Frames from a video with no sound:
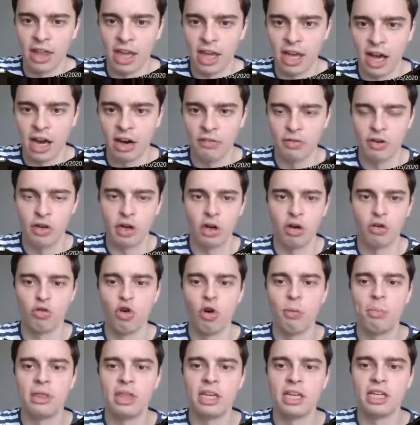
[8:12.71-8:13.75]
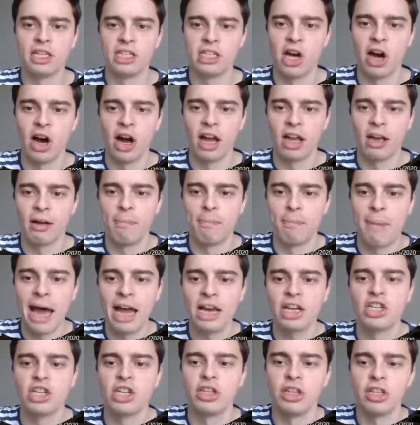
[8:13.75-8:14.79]
They kind of group the entire
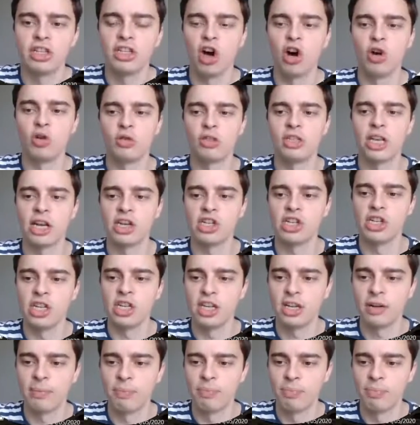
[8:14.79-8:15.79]
match in this whole section here.